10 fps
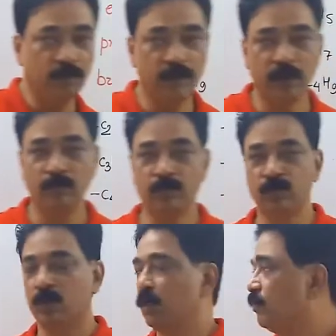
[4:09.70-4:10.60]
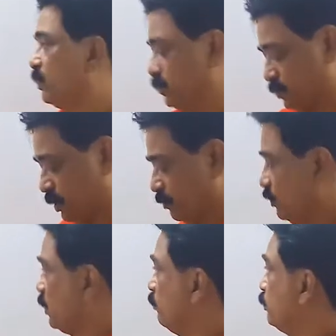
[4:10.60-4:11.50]
we come to the
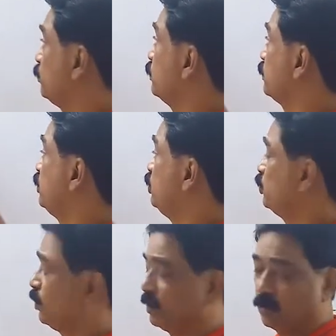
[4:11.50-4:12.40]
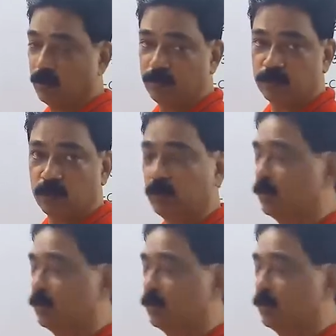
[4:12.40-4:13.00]
ketone group. So the